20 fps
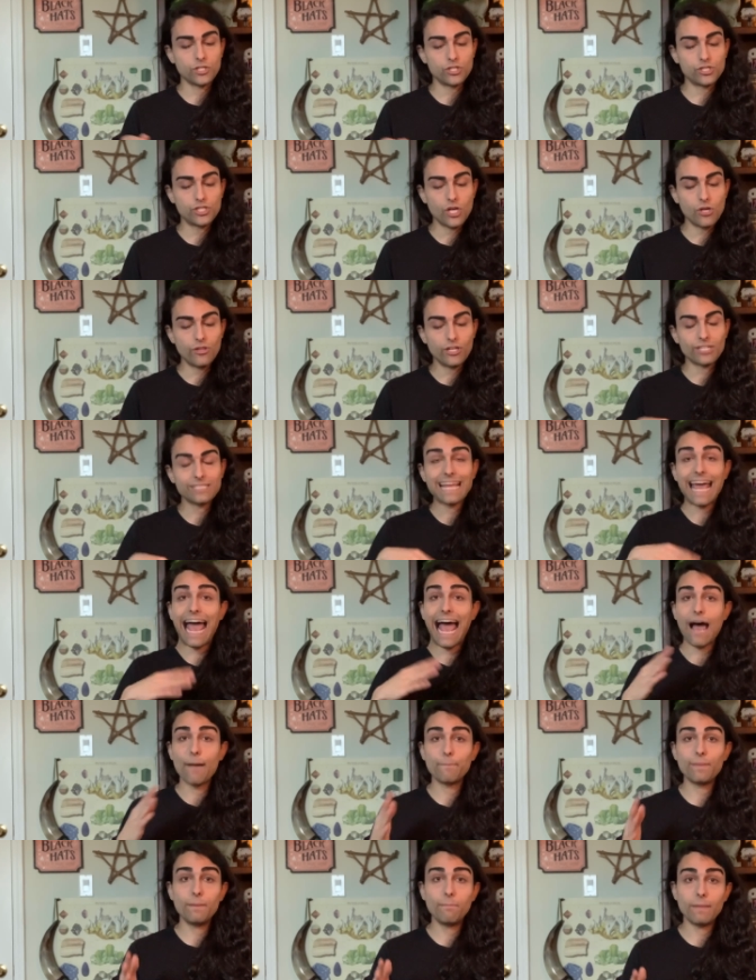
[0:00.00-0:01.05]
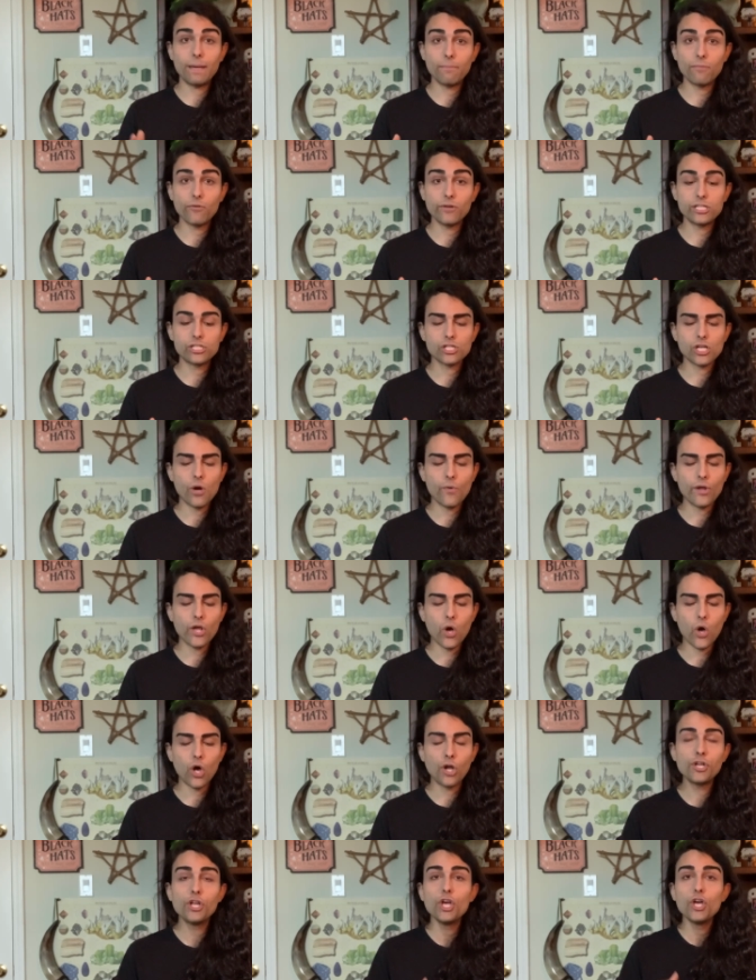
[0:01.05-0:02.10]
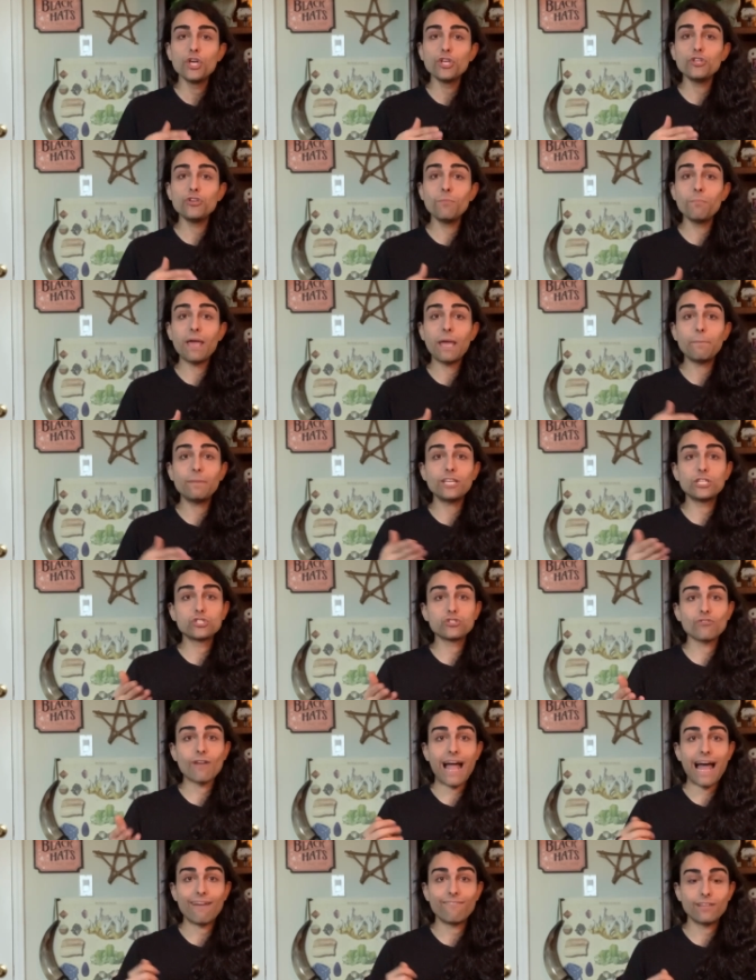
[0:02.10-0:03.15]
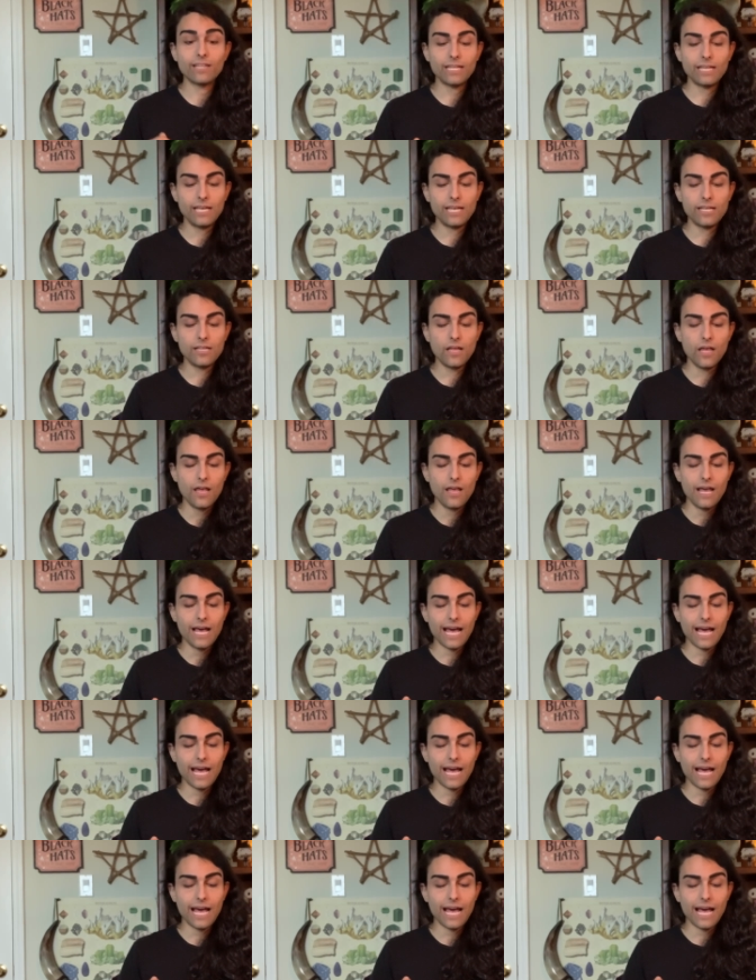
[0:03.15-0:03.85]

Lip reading: So there's happy memories going on. You may be traveling.